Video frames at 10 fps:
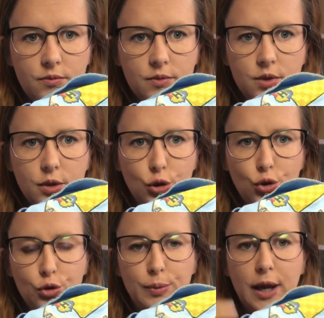to
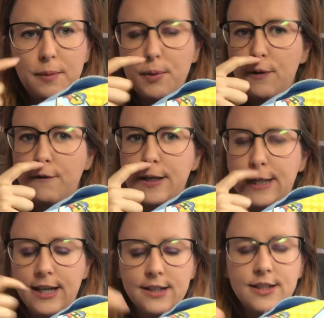be able to fit
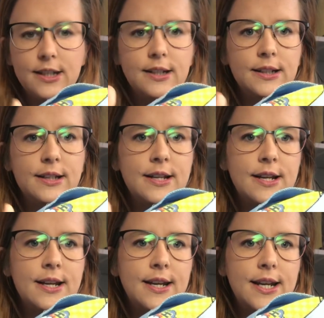into
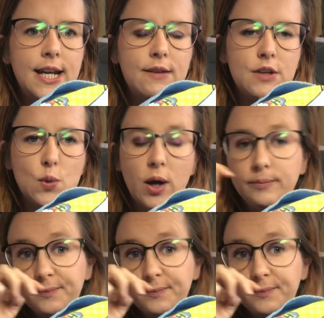here as well.